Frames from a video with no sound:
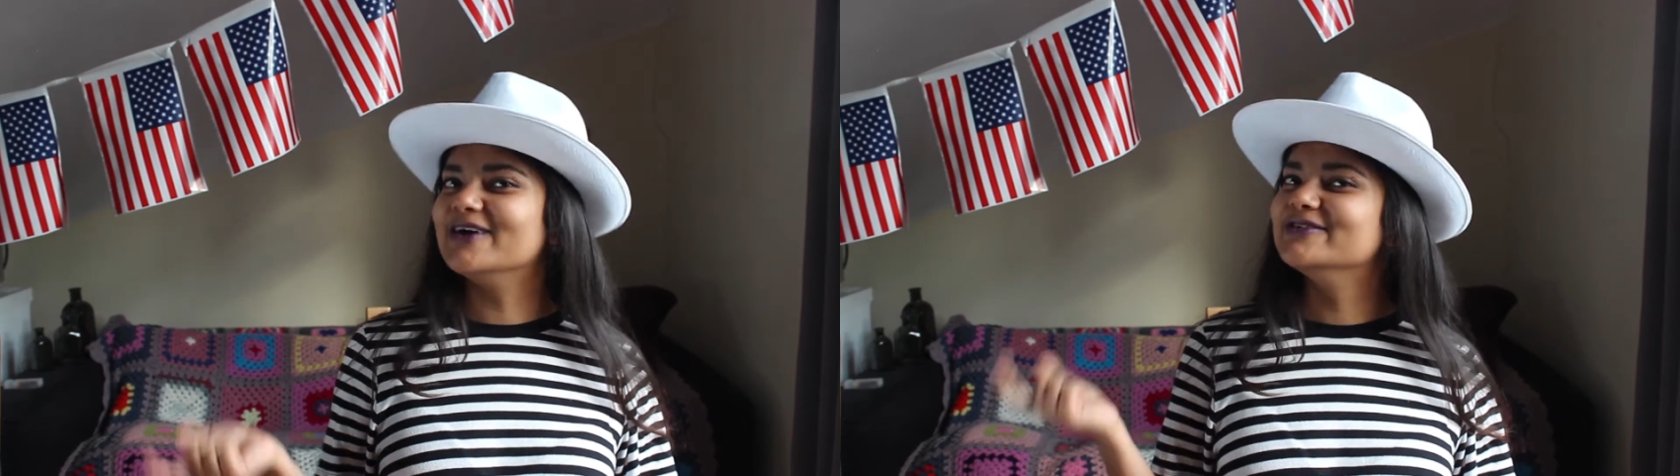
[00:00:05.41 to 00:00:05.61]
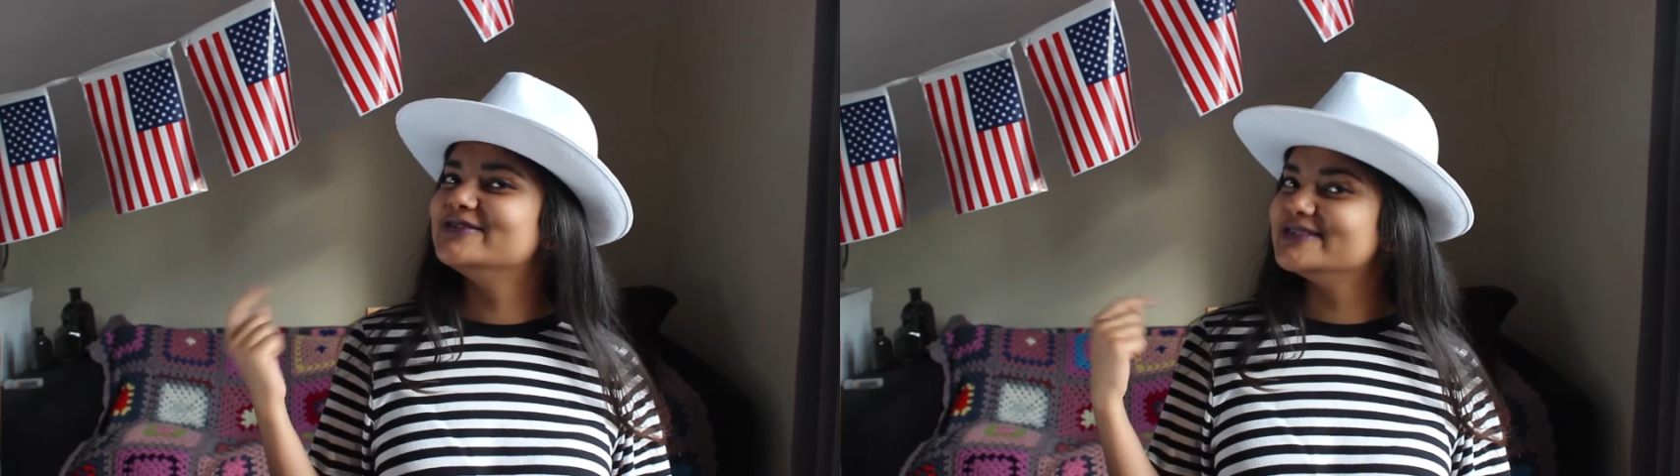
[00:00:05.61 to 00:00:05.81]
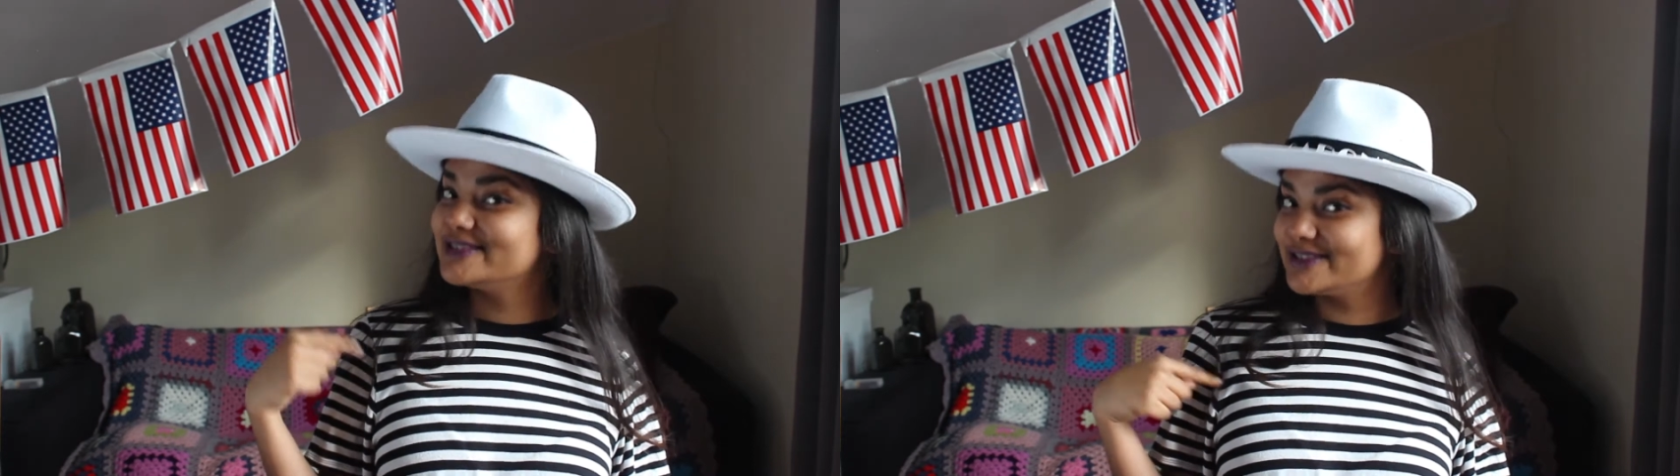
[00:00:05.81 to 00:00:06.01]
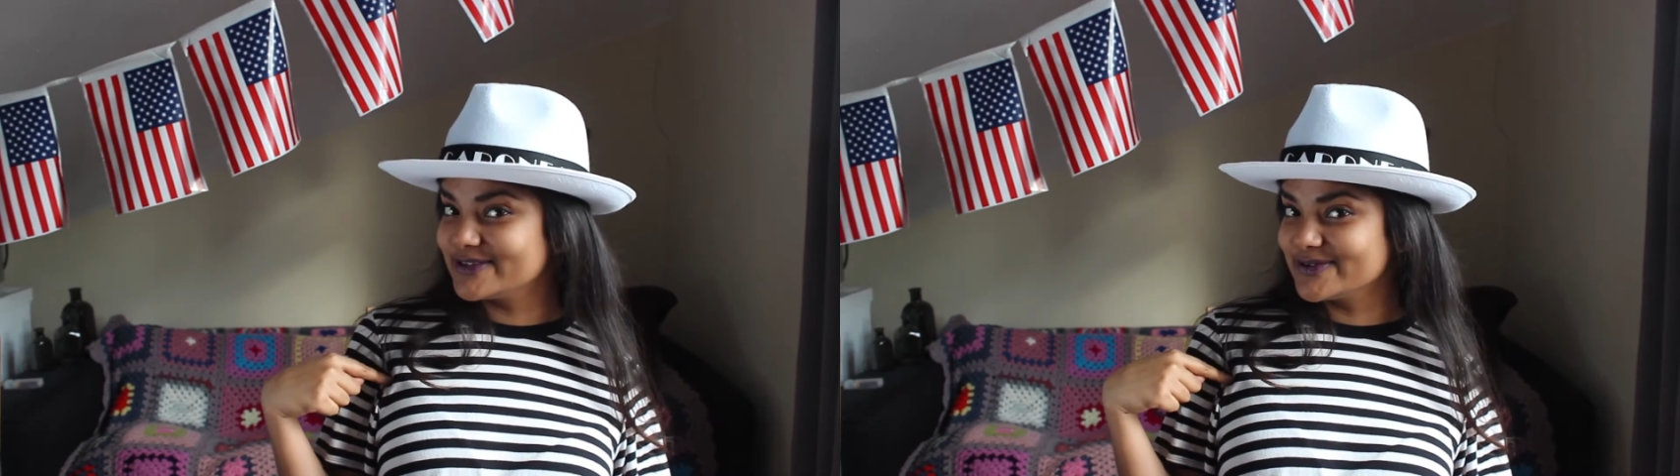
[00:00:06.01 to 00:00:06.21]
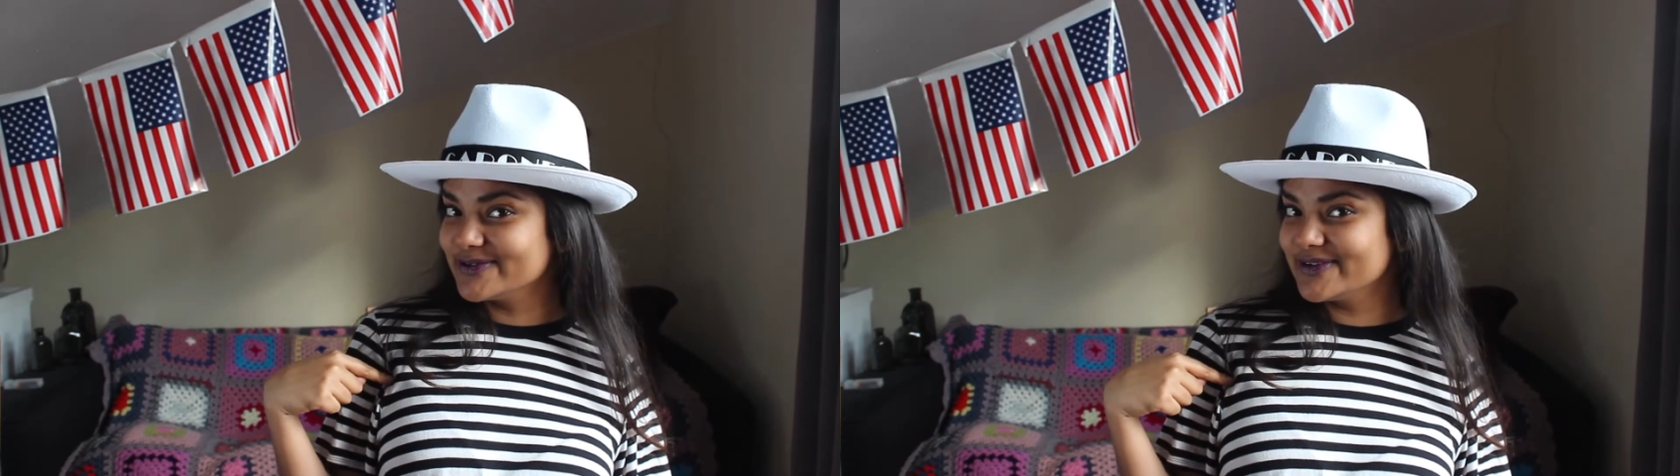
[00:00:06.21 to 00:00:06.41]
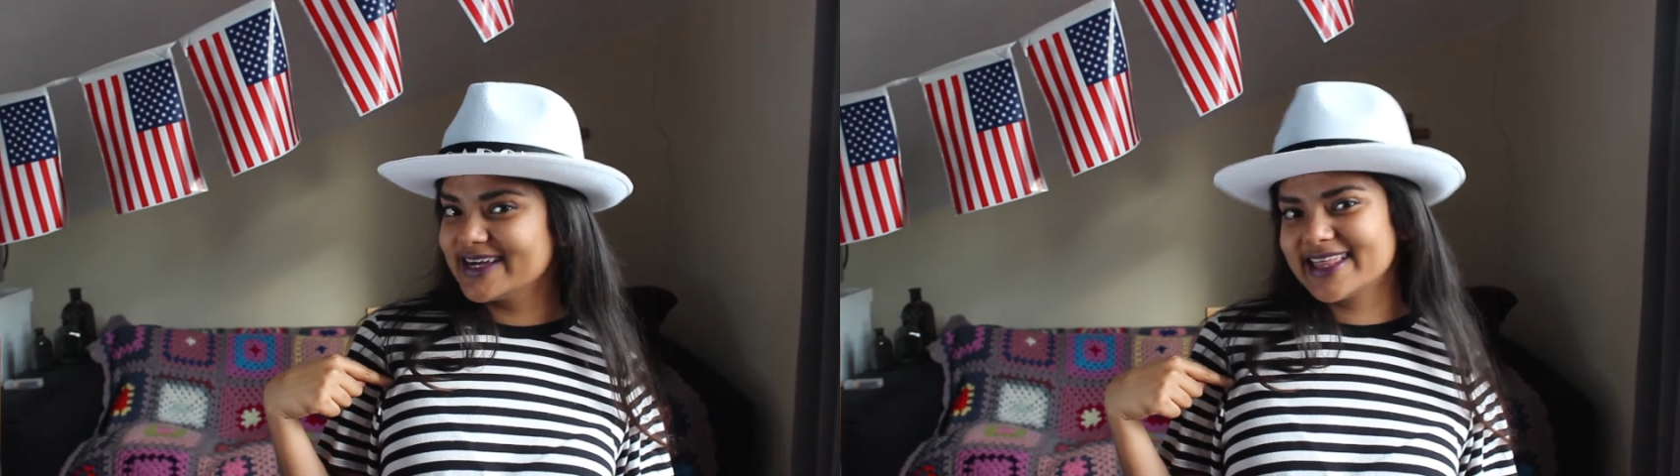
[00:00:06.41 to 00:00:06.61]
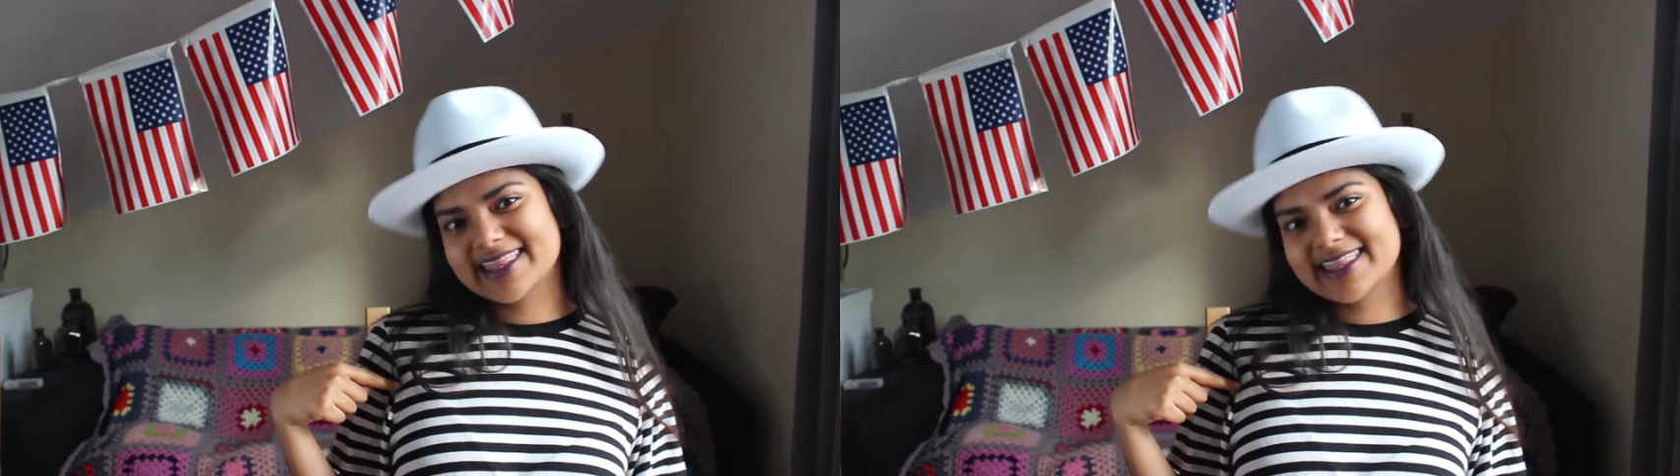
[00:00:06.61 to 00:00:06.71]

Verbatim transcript: of Sue